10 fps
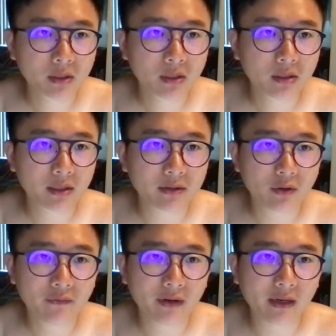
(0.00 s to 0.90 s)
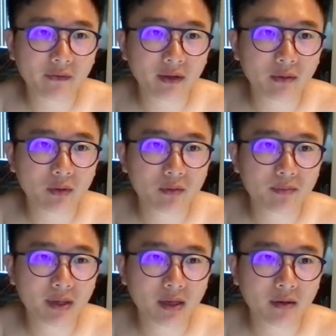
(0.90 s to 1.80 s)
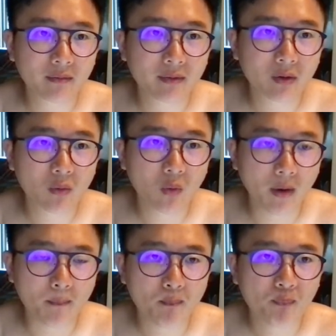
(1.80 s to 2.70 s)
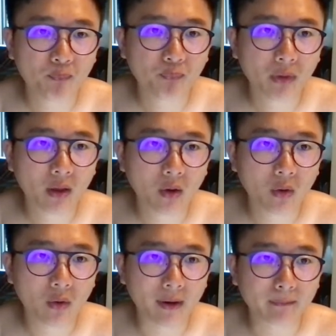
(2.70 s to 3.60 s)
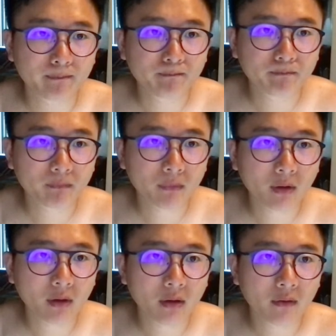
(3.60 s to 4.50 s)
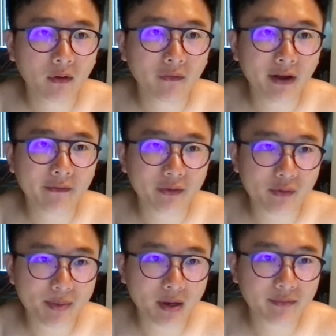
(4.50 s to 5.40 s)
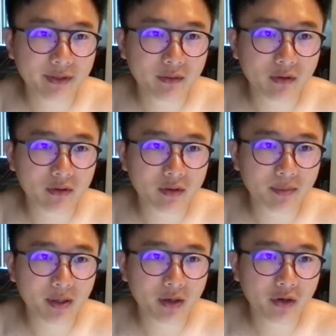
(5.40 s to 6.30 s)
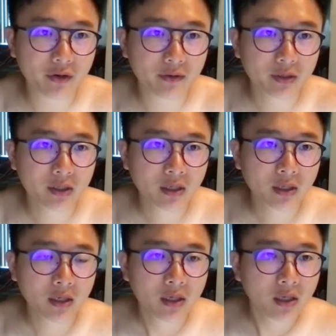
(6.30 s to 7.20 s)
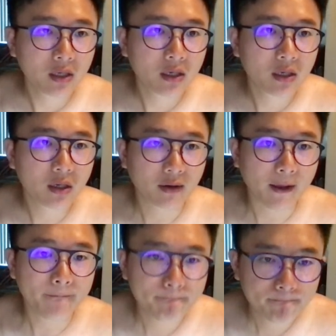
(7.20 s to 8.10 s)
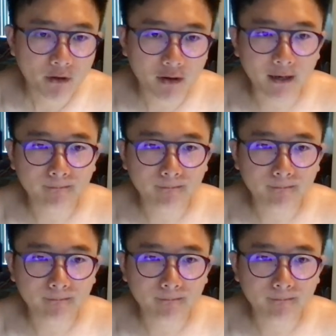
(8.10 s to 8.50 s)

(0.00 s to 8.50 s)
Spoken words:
there's no 5, then it will become 1, right? Well, 5 it will become 0, so it'll be here. Okay, all right.